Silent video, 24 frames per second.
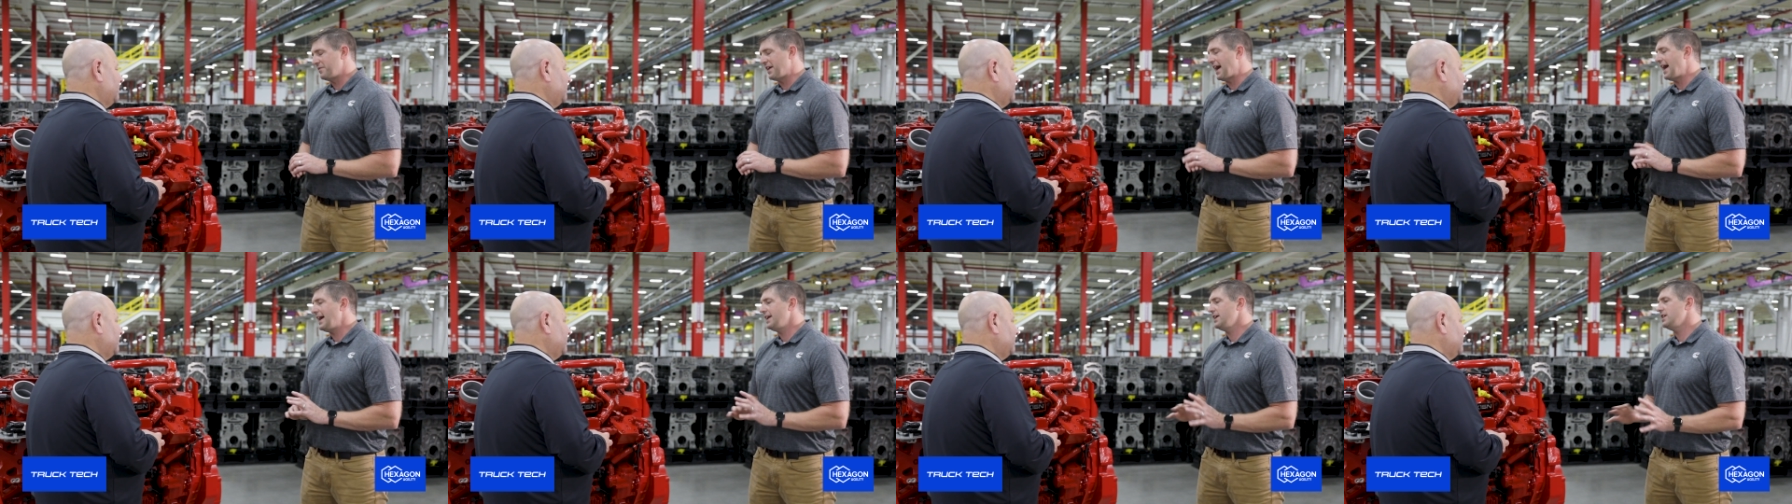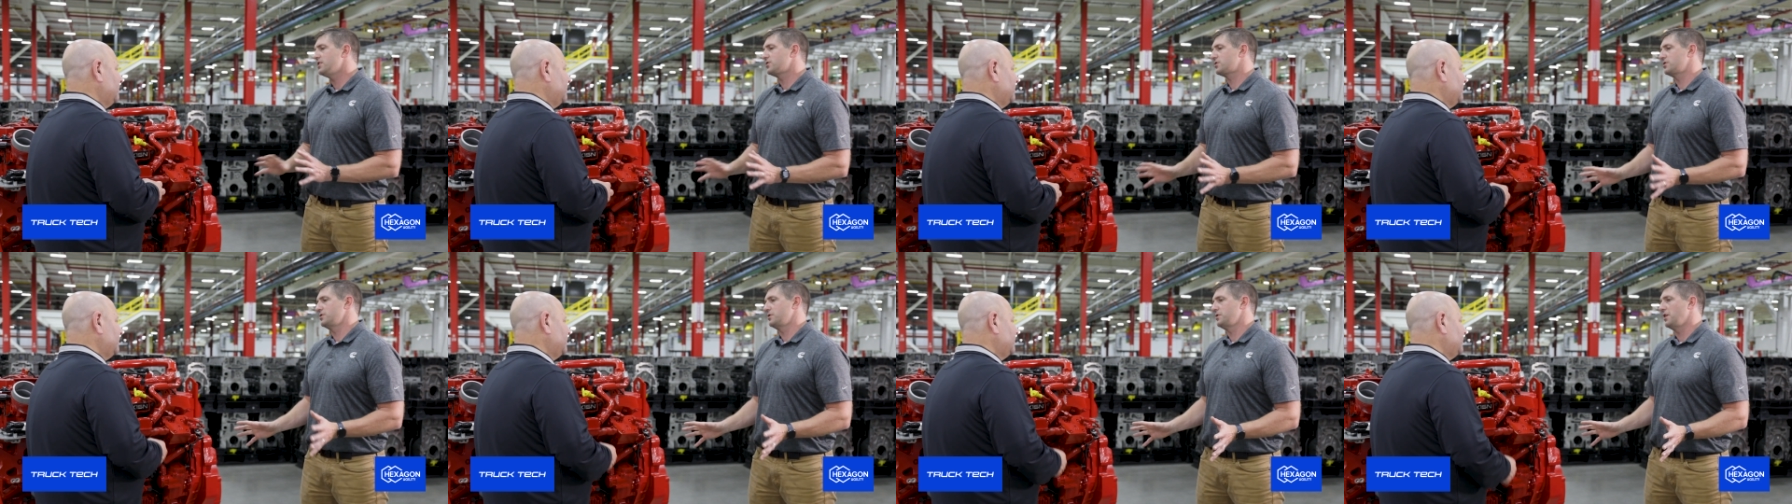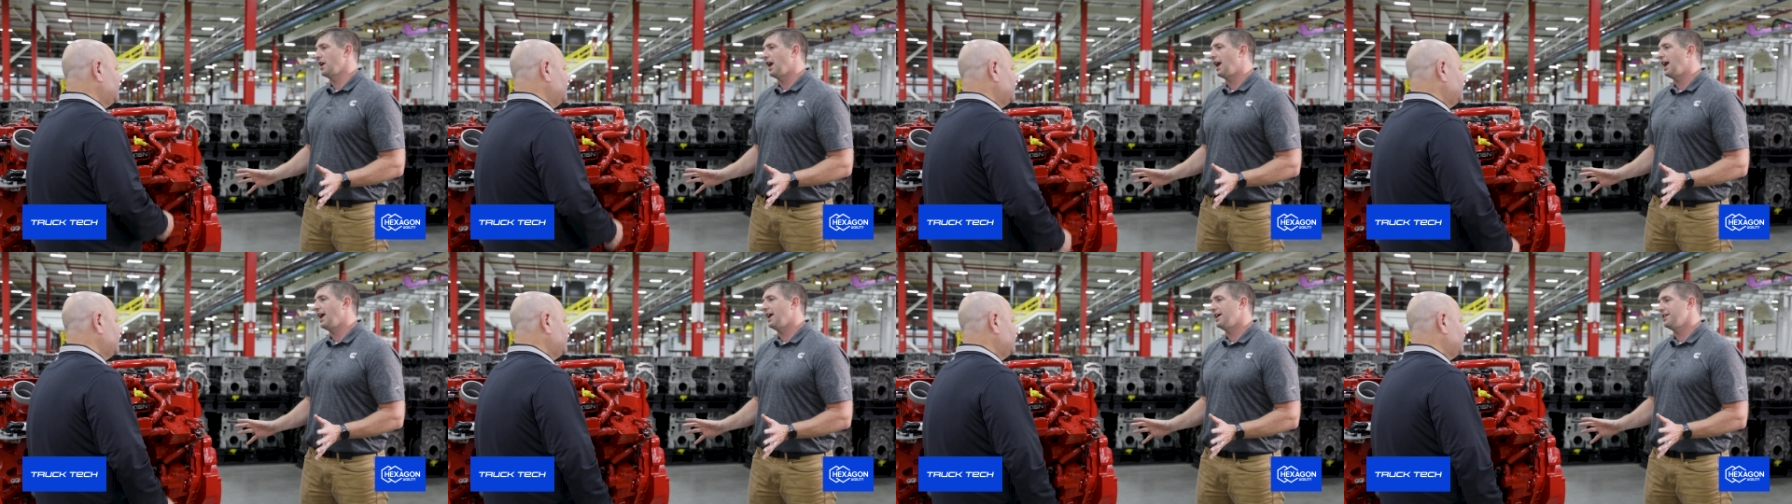That is
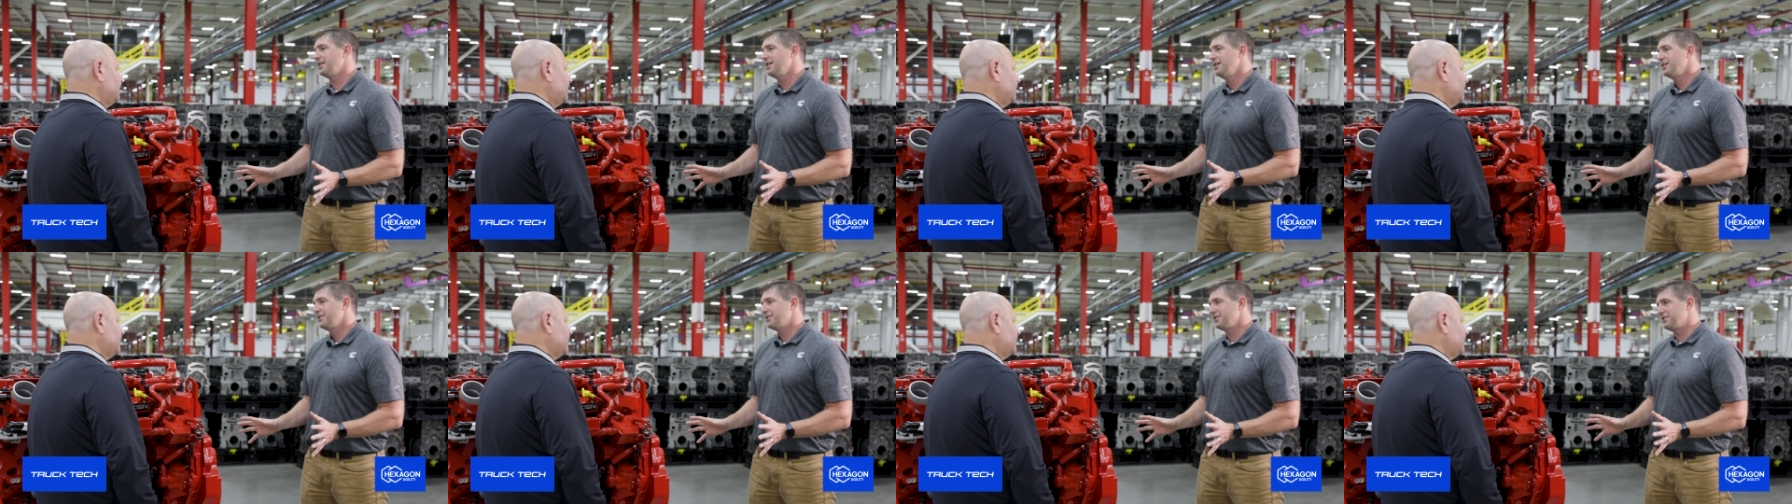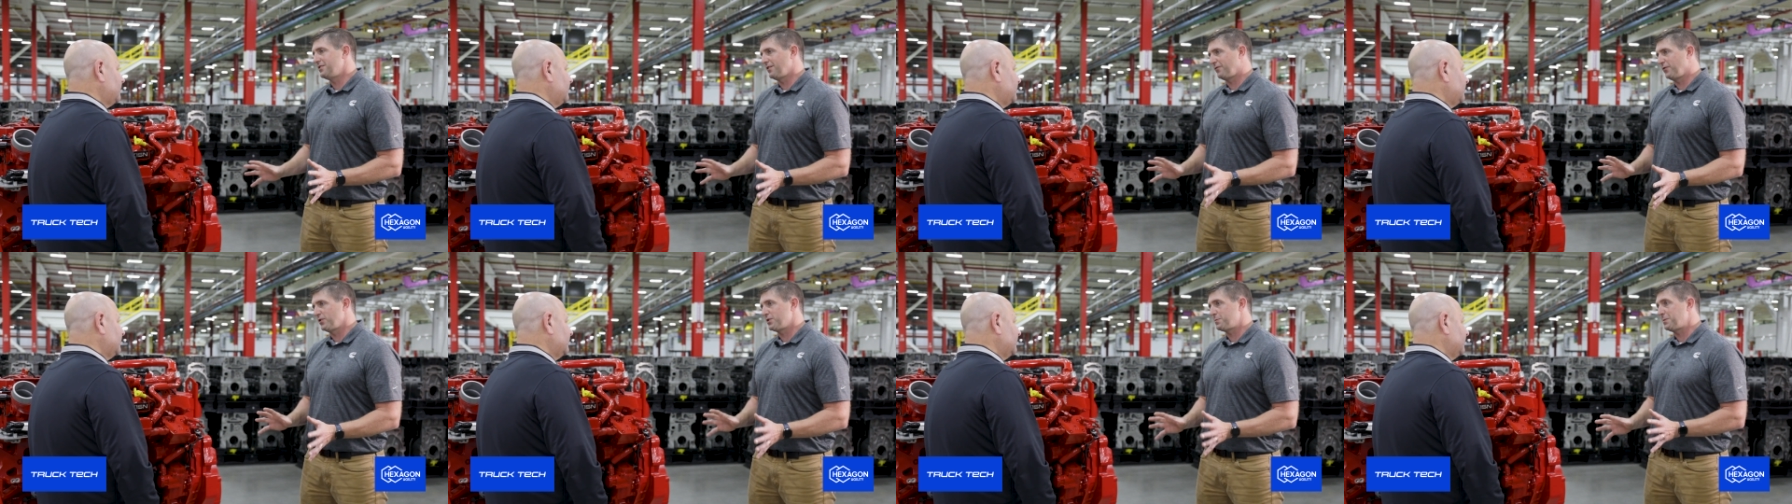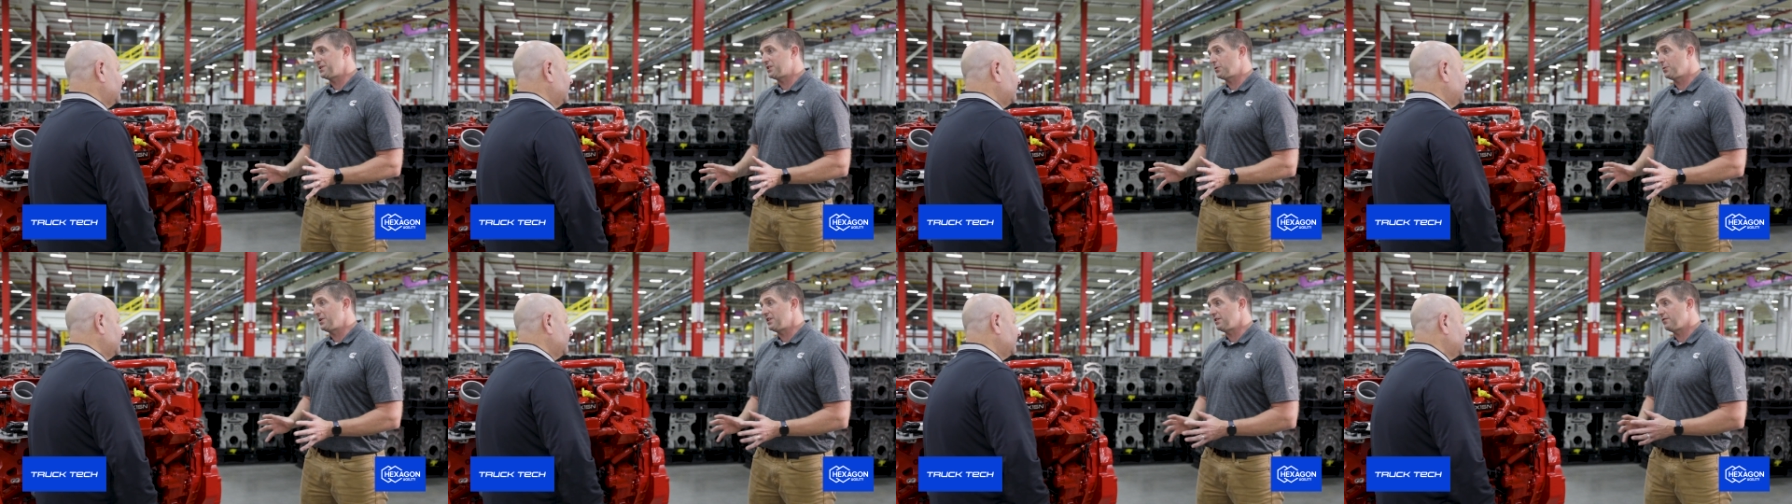not the difference
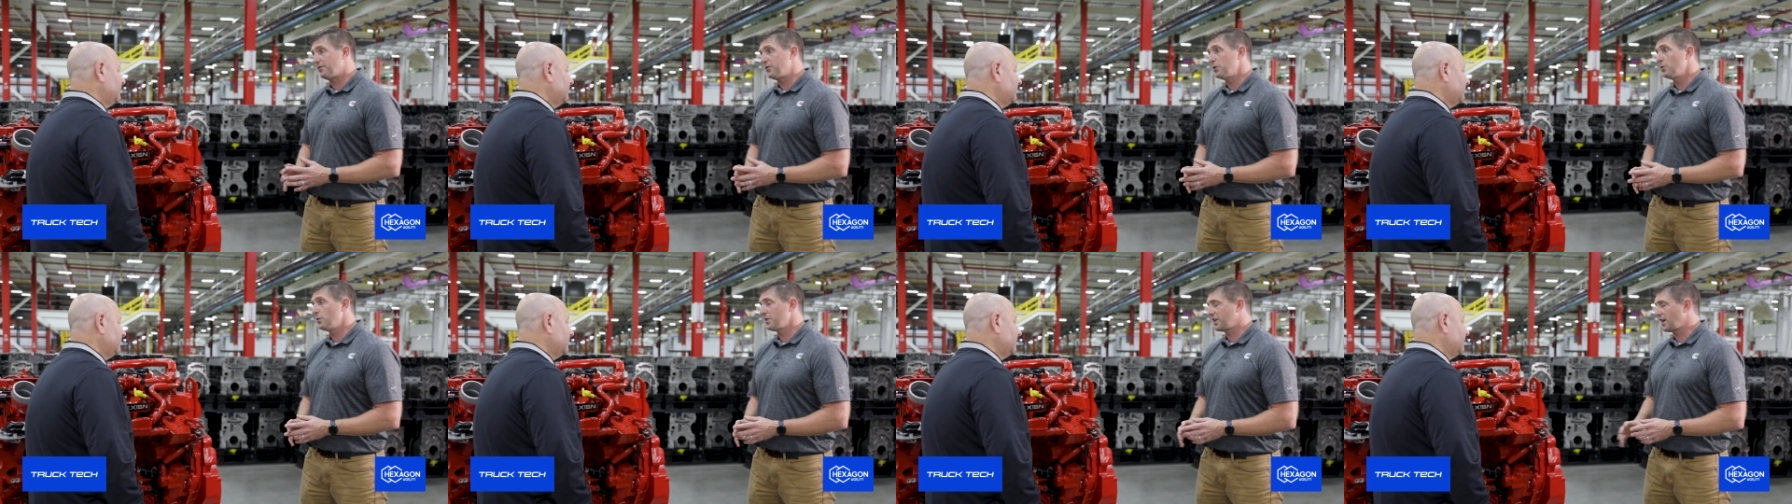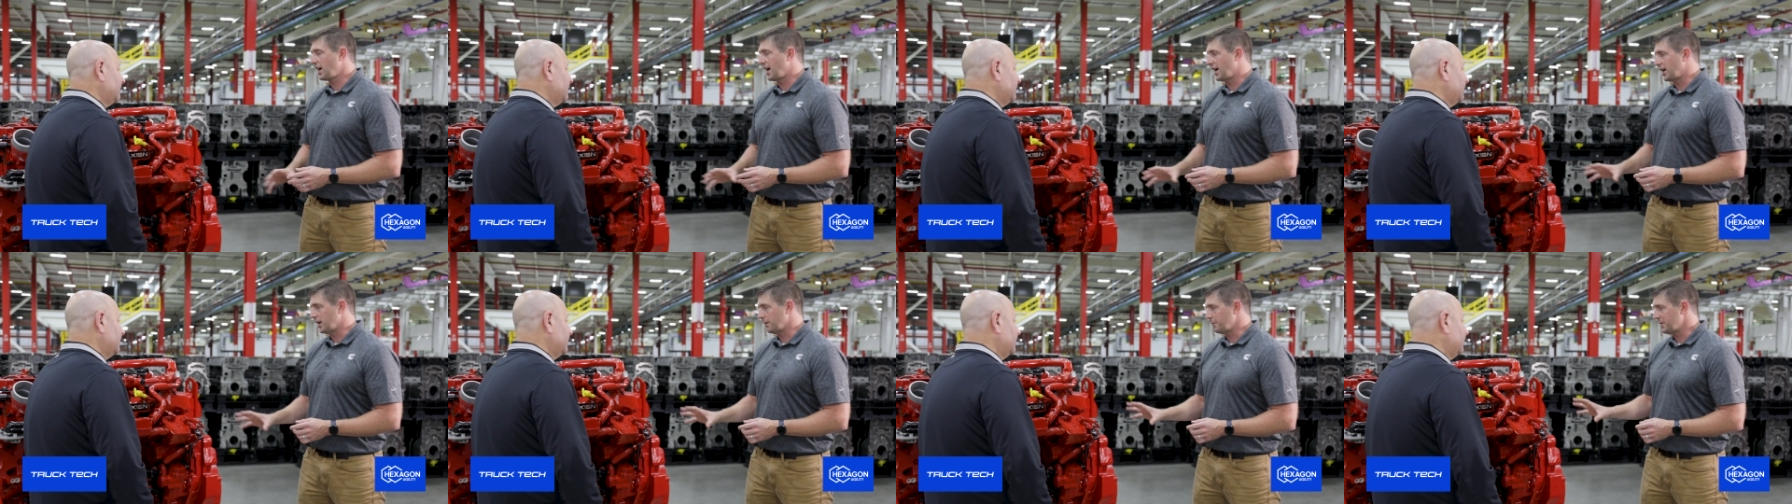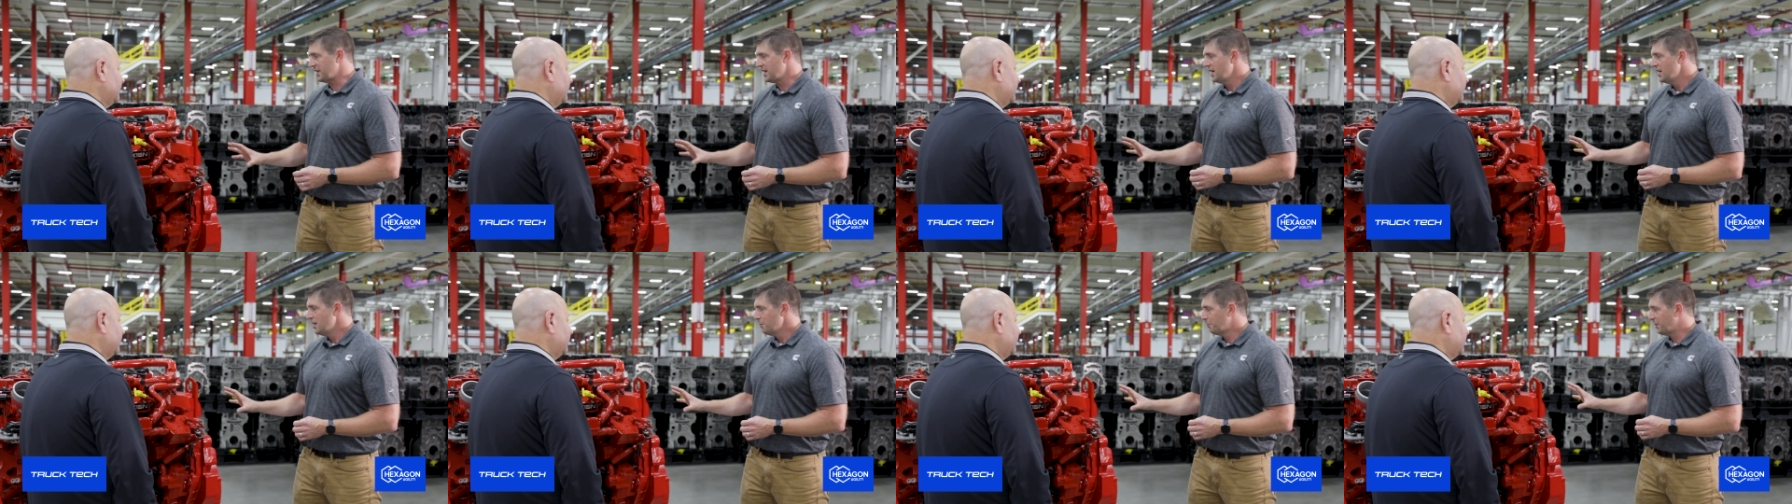between the fuel
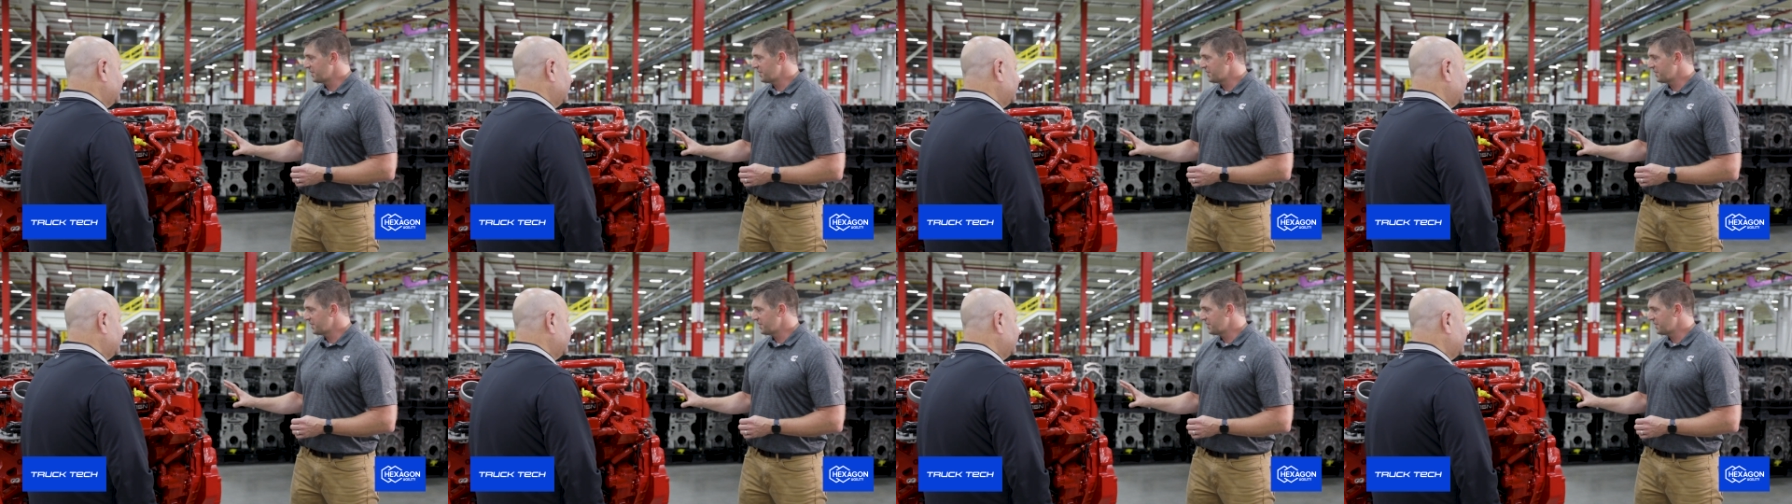economy.